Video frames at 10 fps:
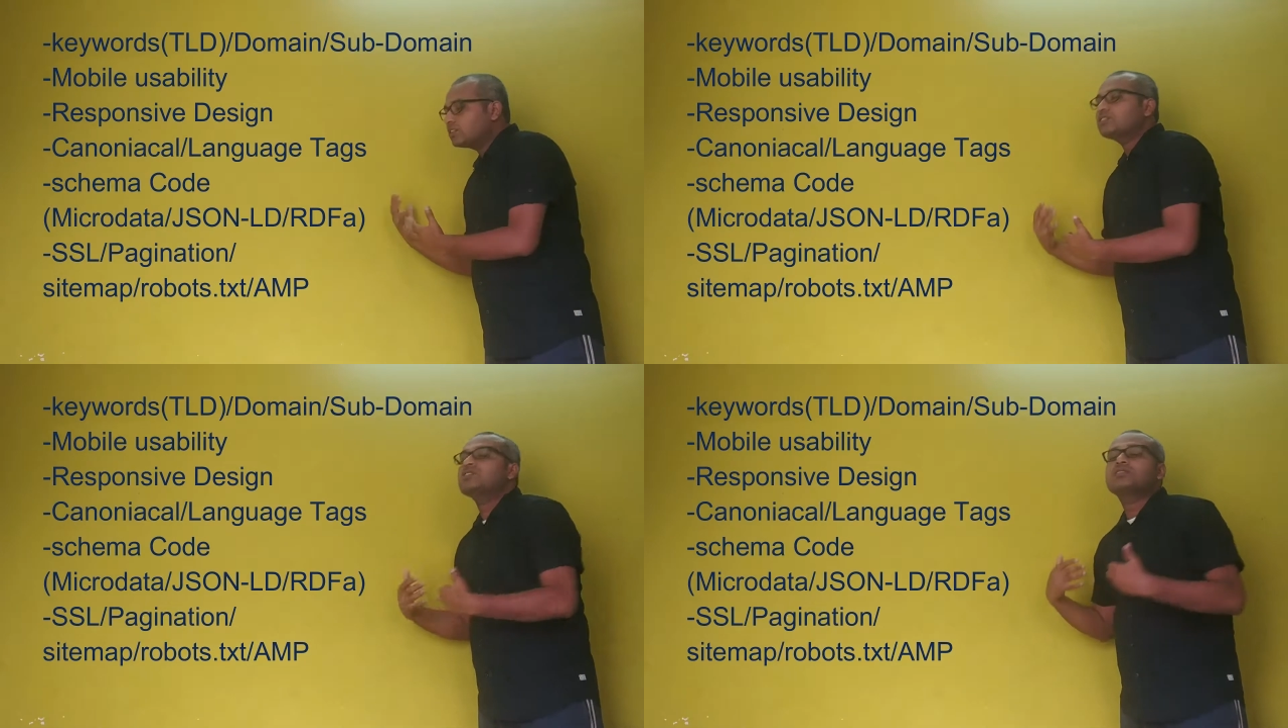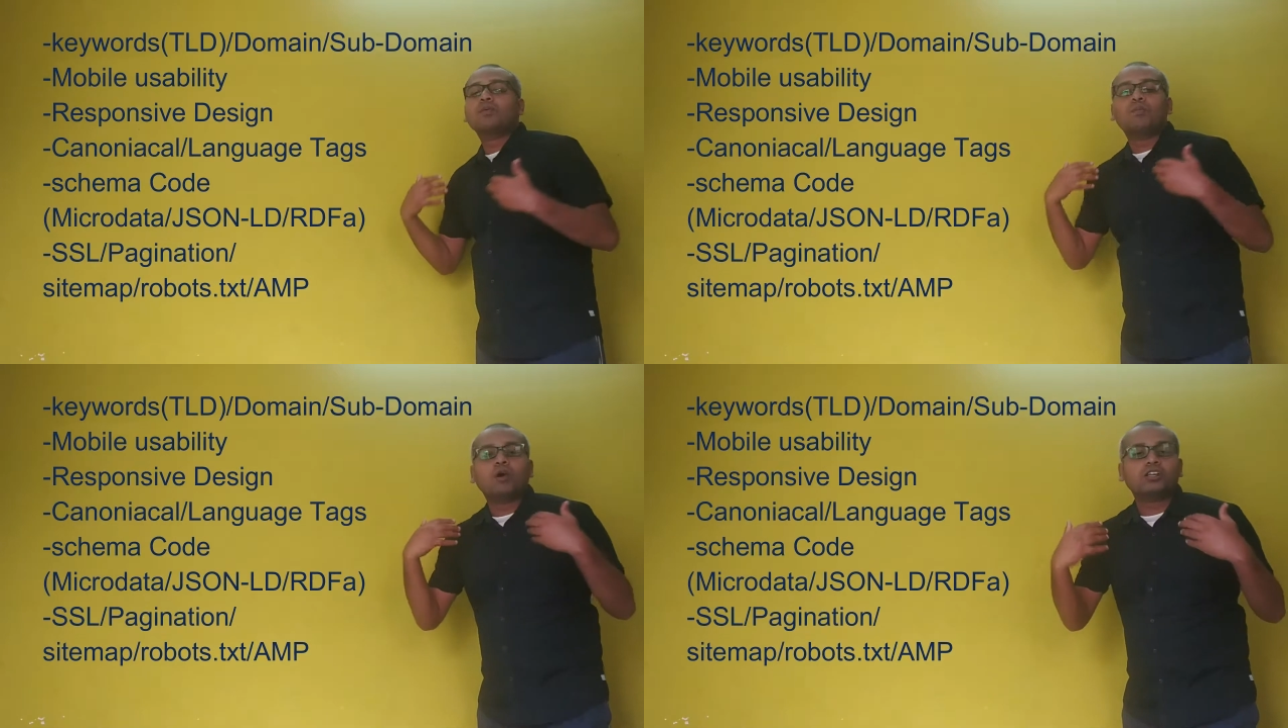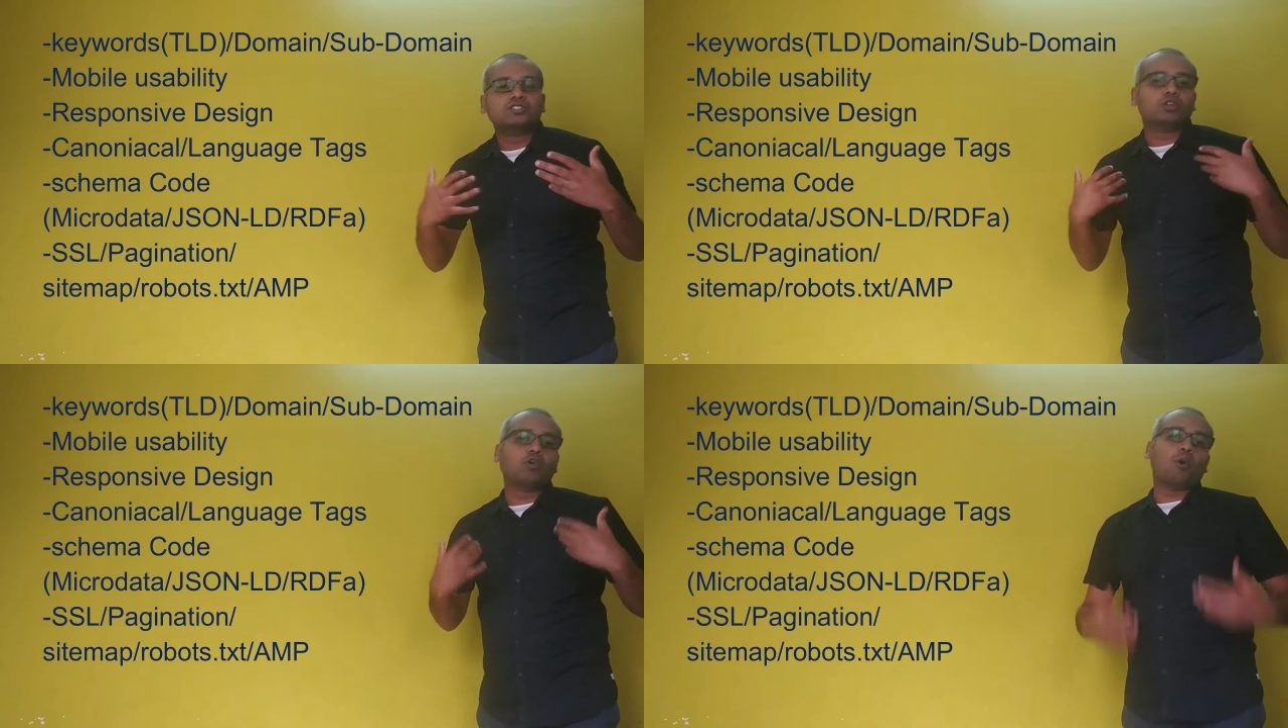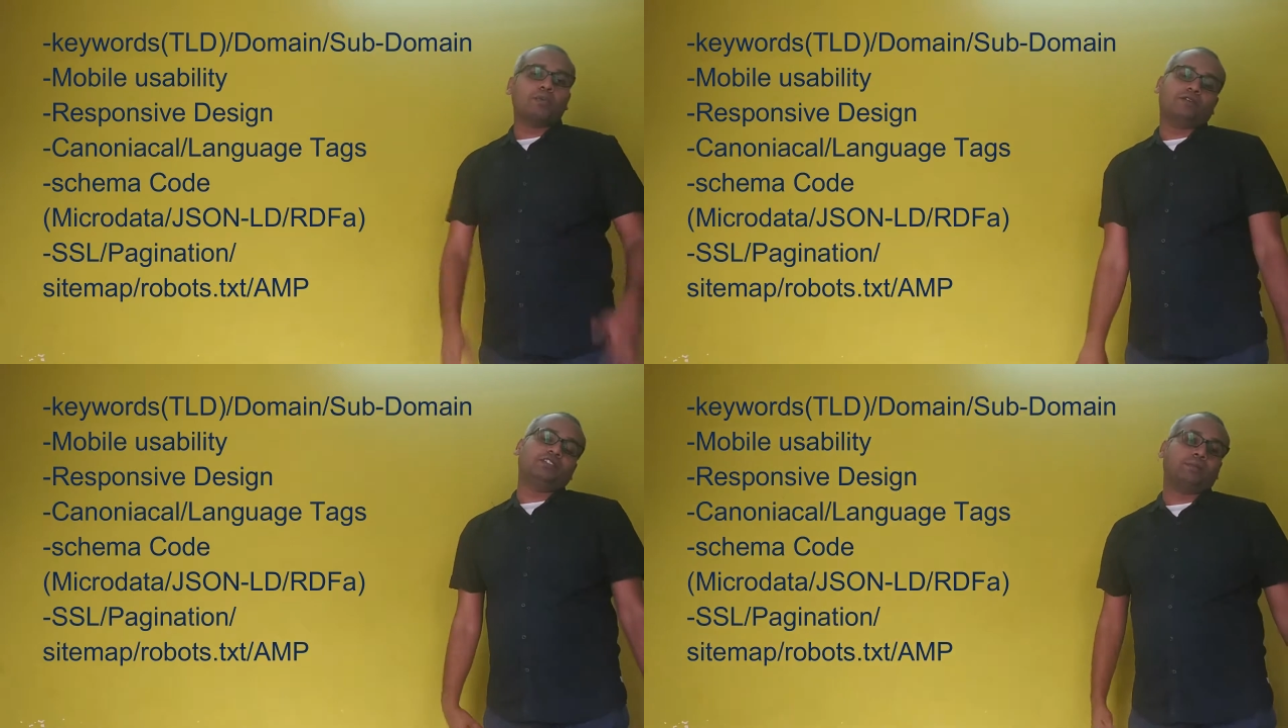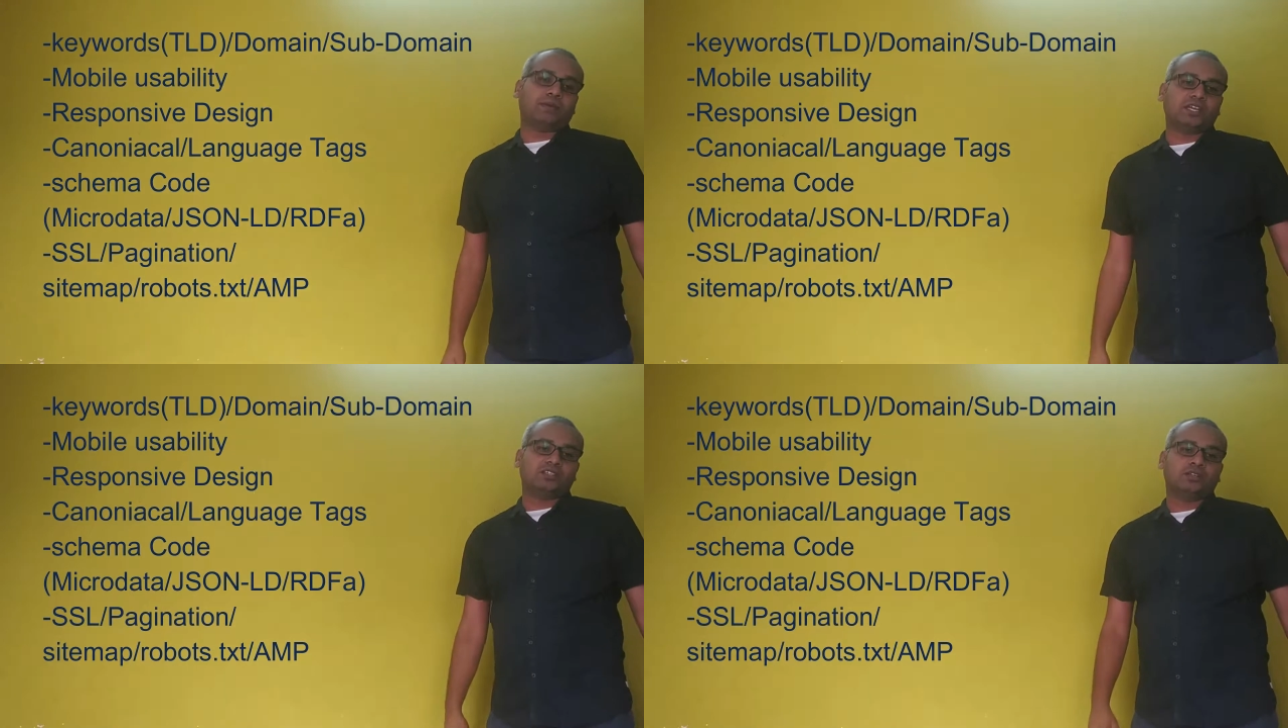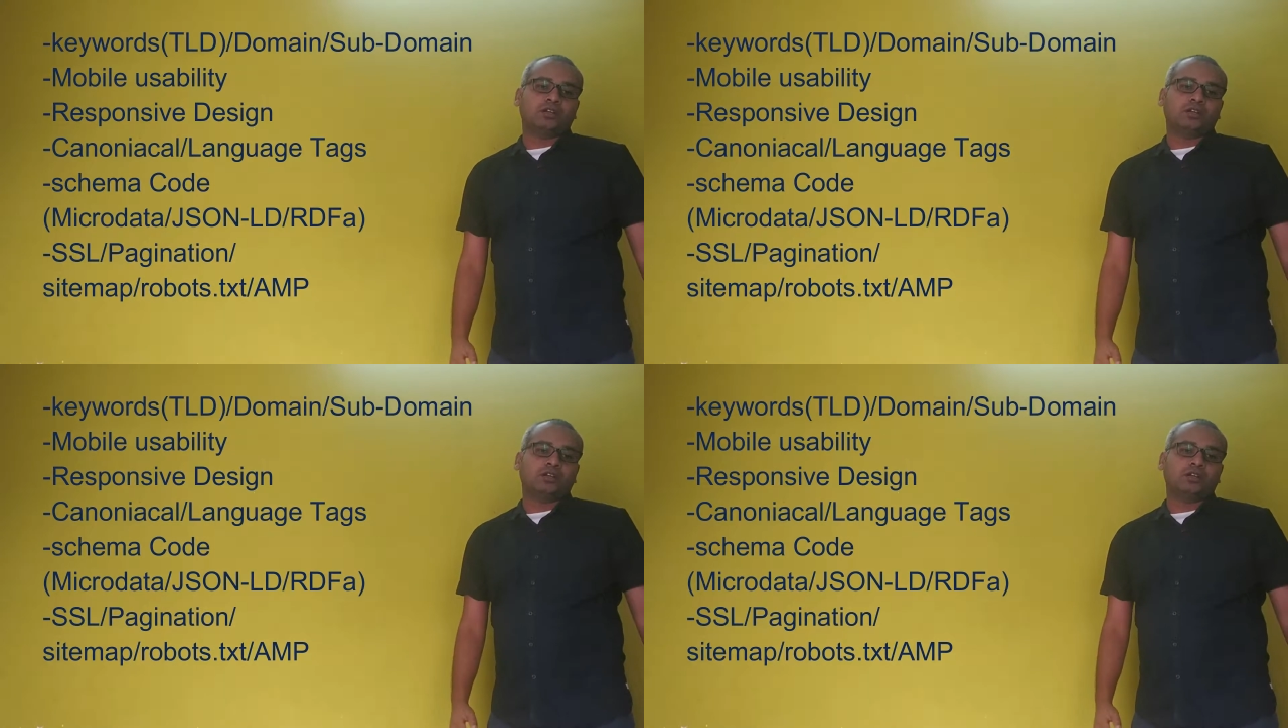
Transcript: This is the master copy of the page,